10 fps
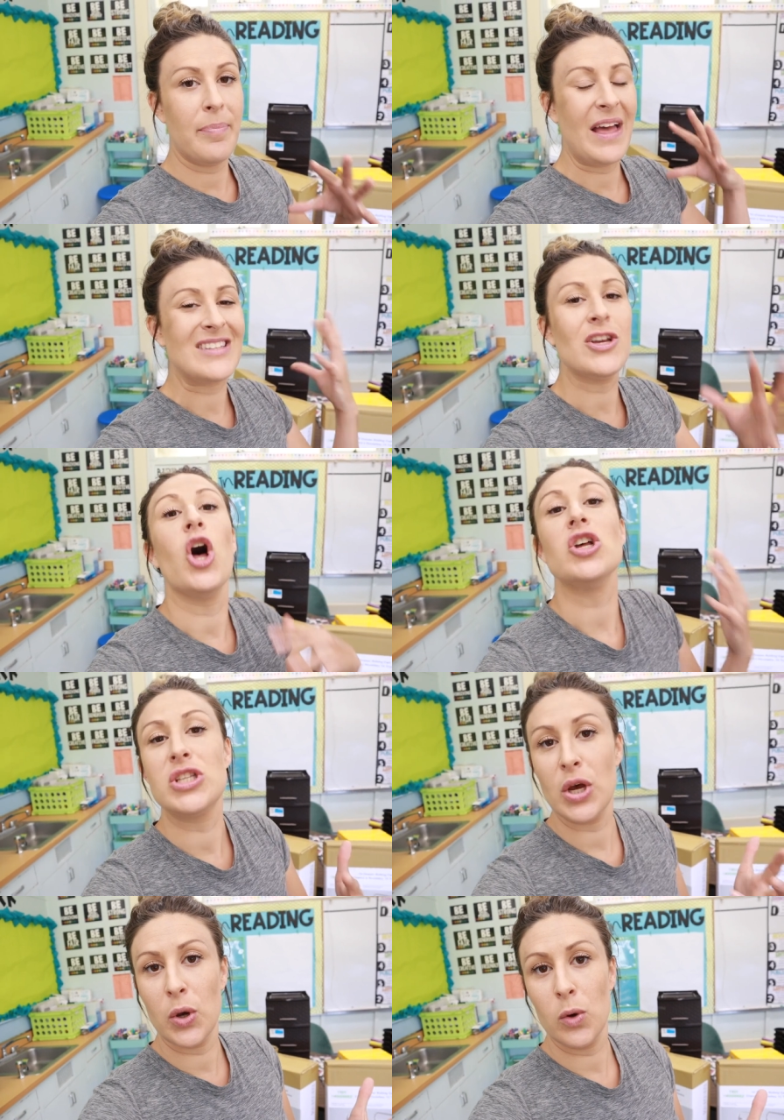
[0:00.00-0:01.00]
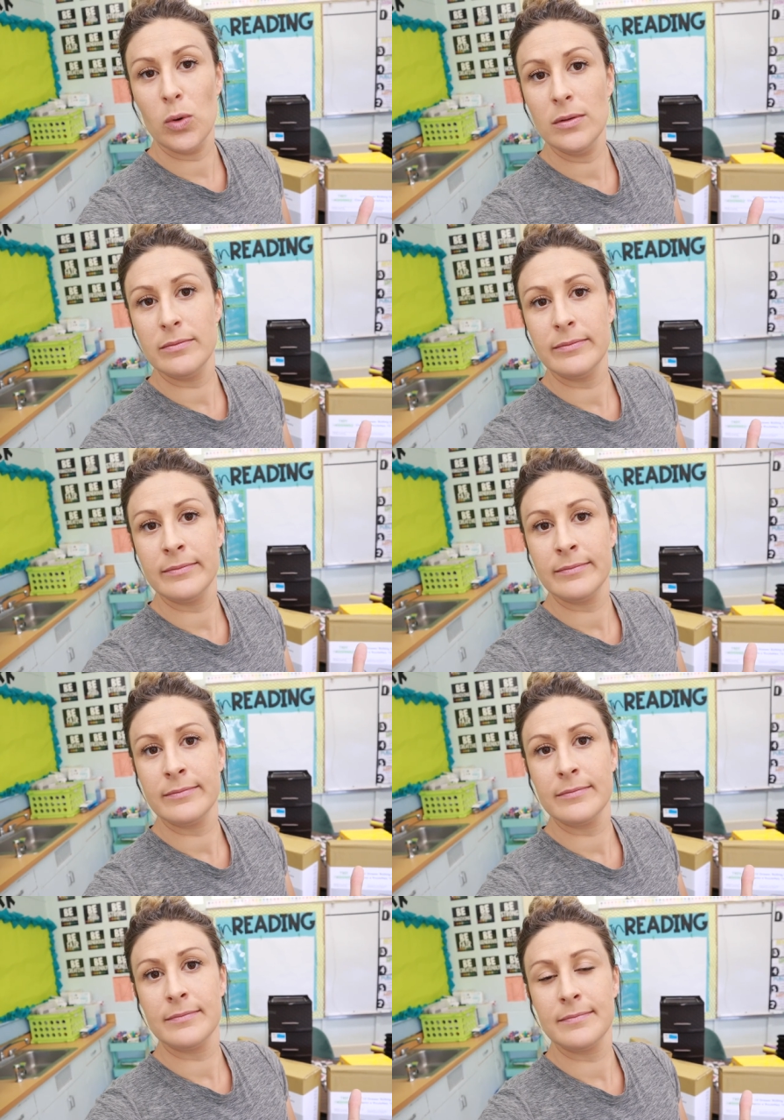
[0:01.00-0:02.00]
that's also
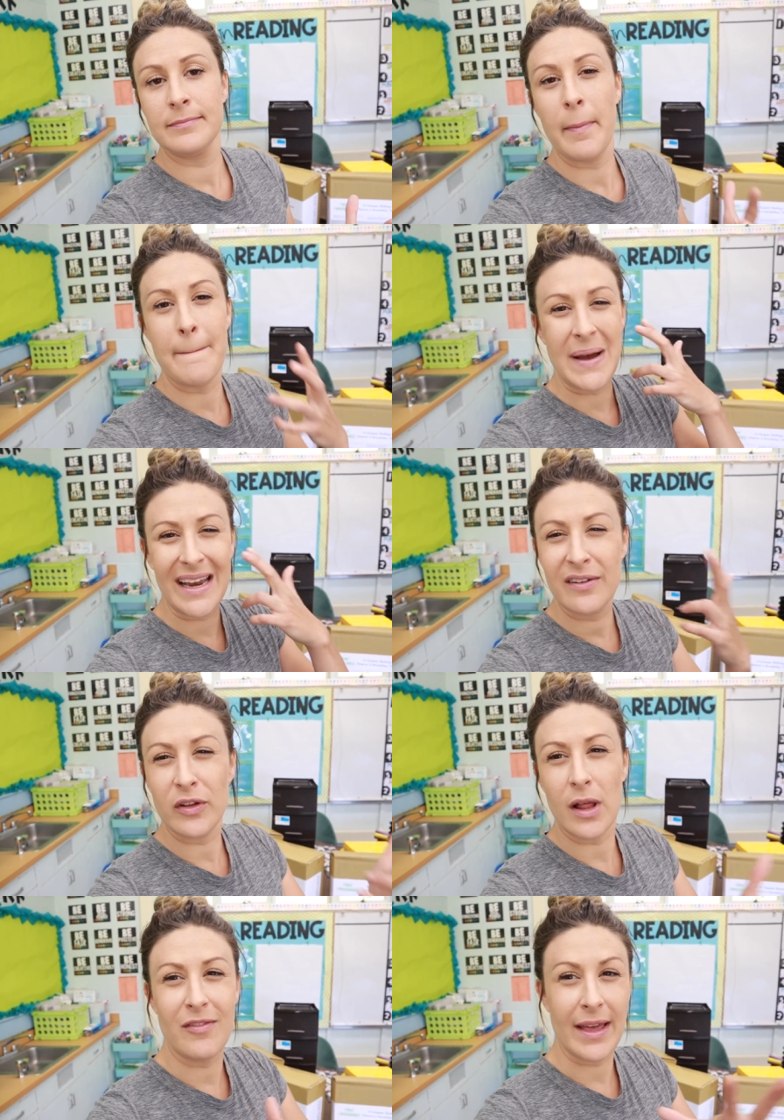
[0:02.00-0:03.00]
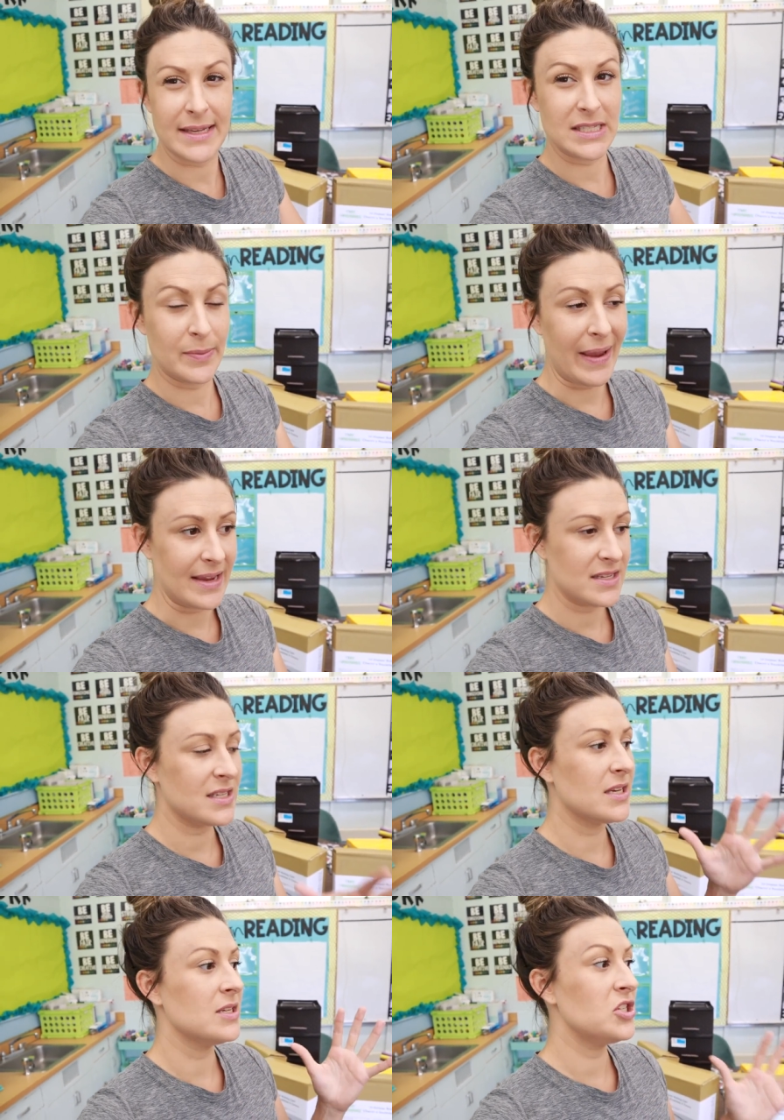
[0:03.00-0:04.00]
mindful of like
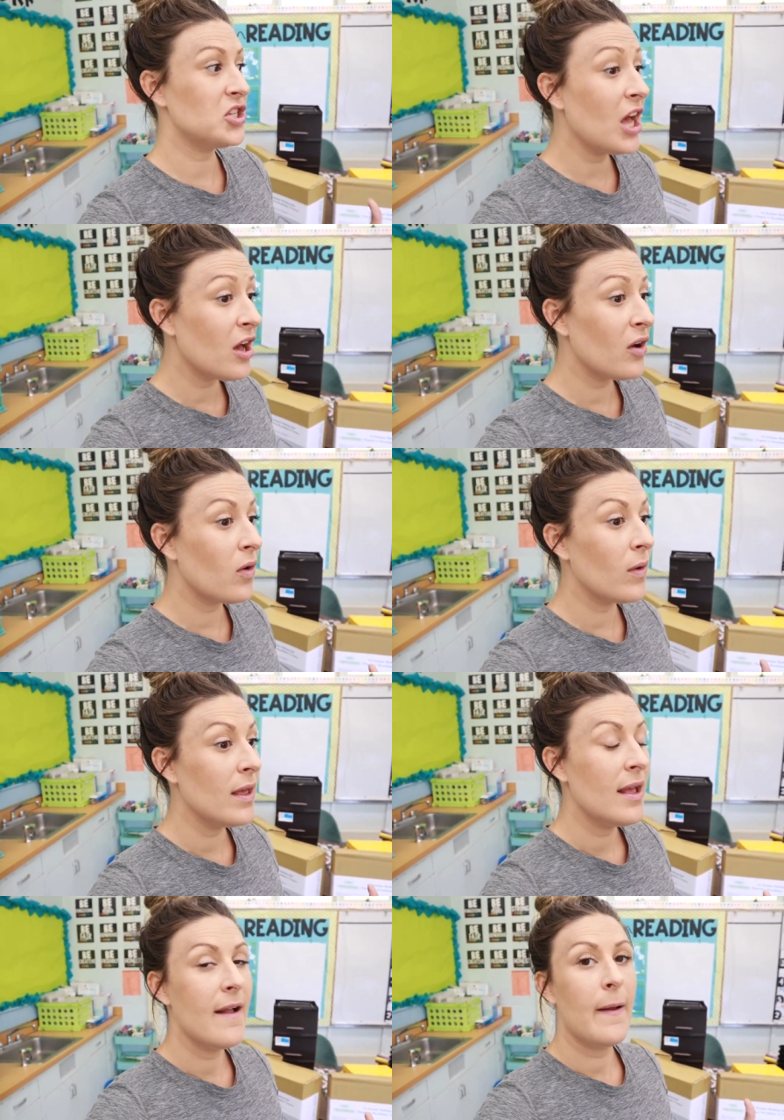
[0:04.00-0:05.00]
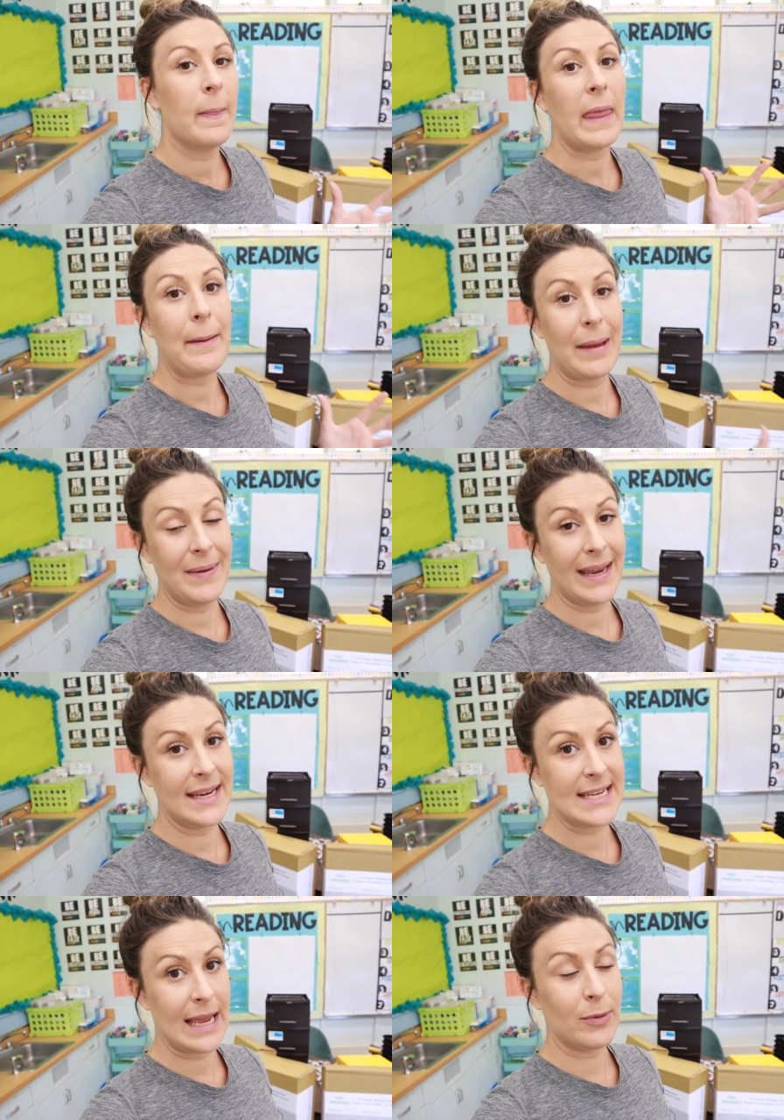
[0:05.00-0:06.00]
space. So I might be
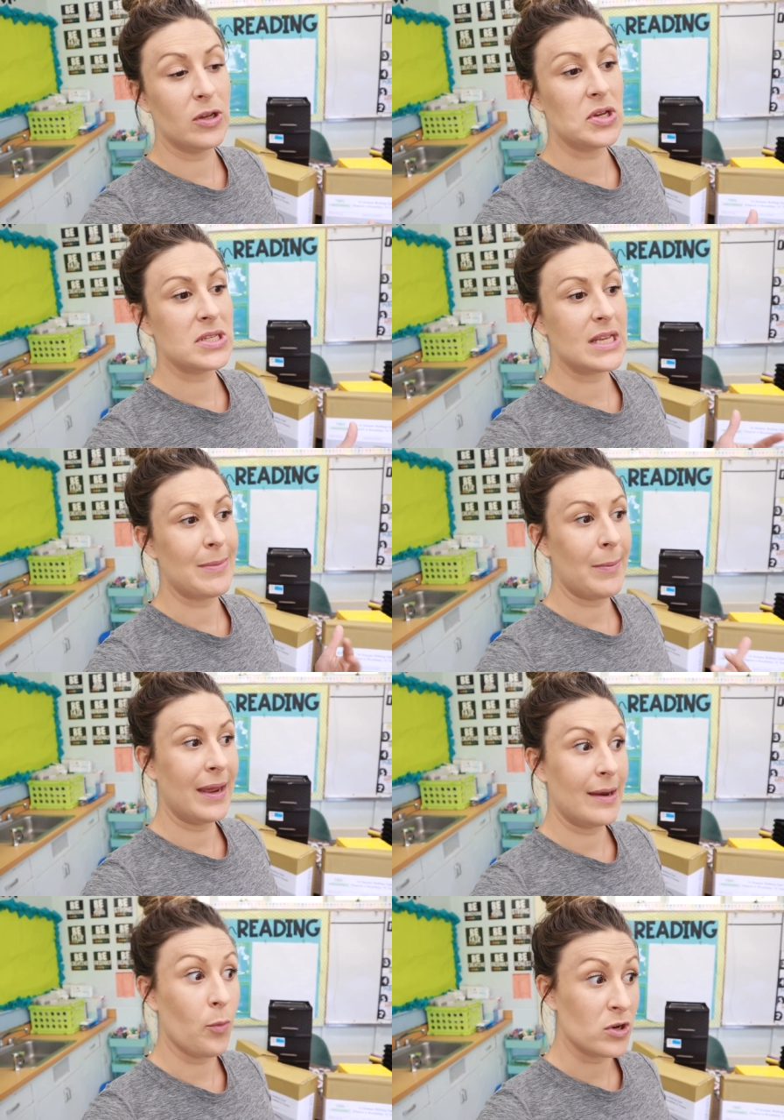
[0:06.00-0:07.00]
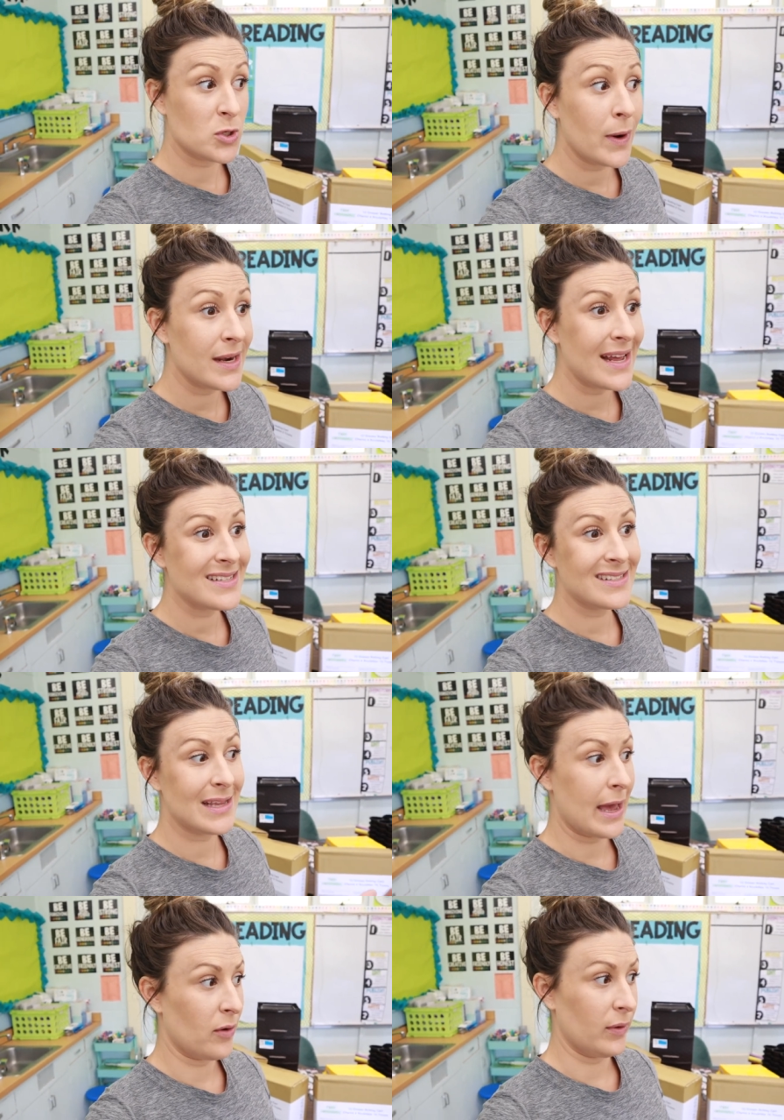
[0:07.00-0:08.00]
getting tables, I might be getting more square desks,
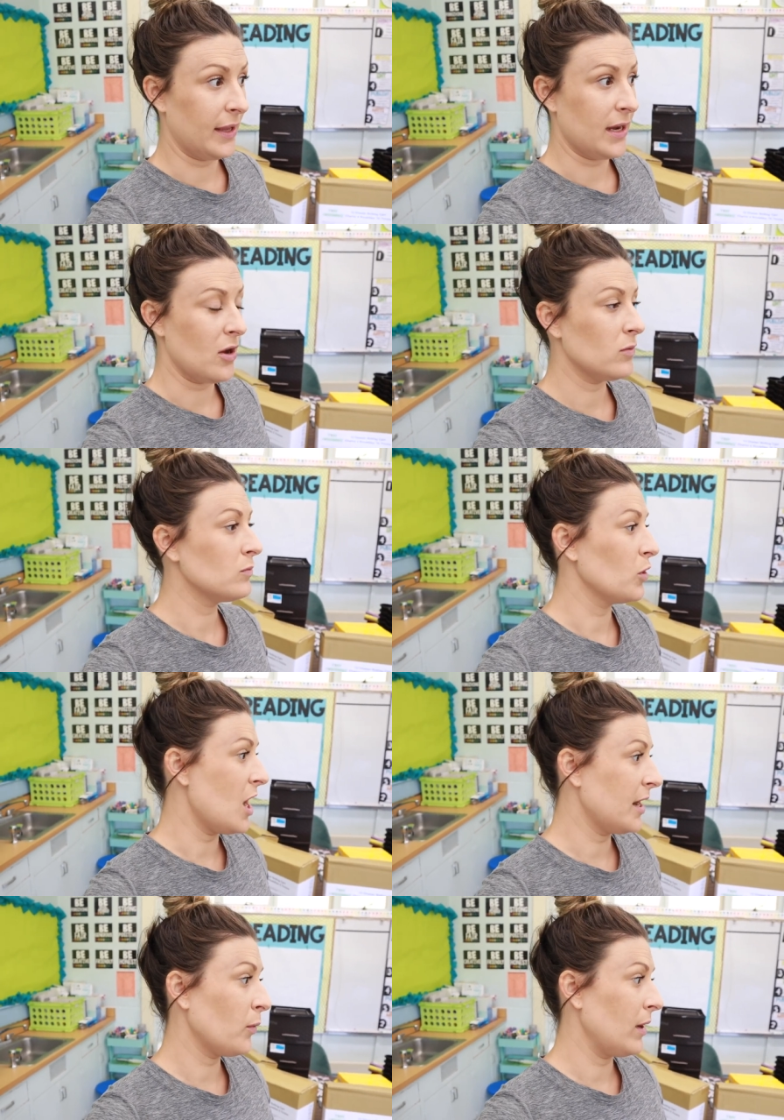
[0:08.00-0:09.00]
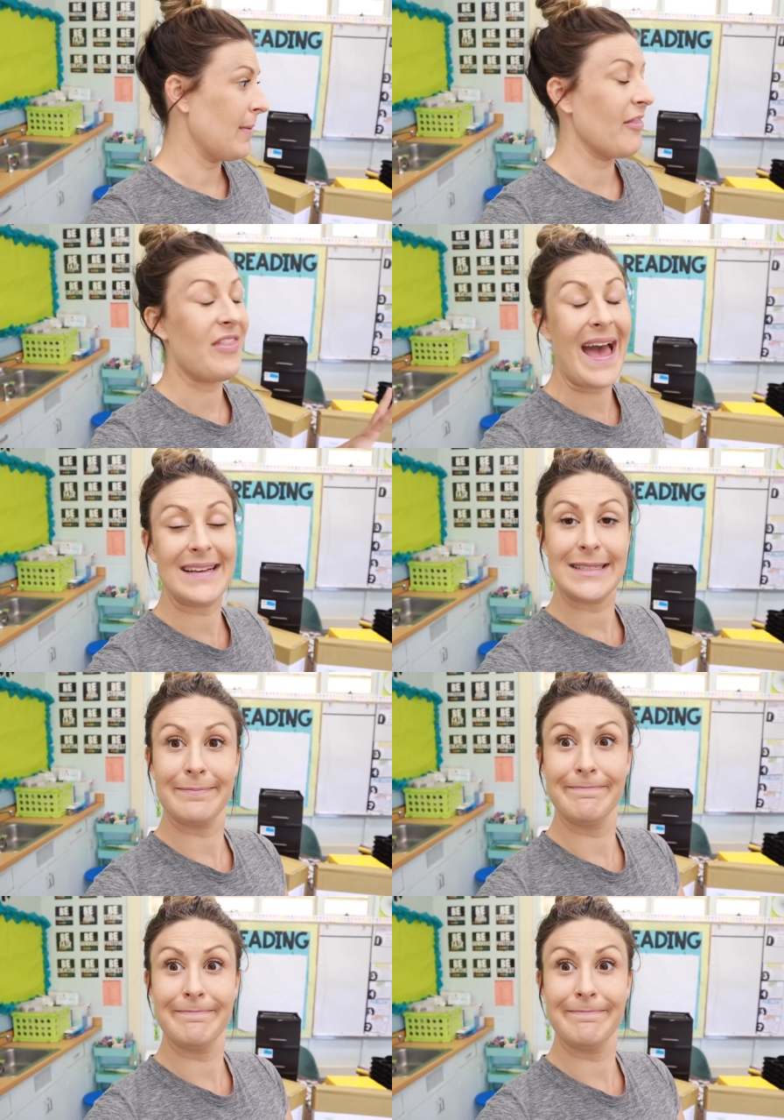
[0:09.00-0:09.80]
I don't really know. We're not gonna worry about that.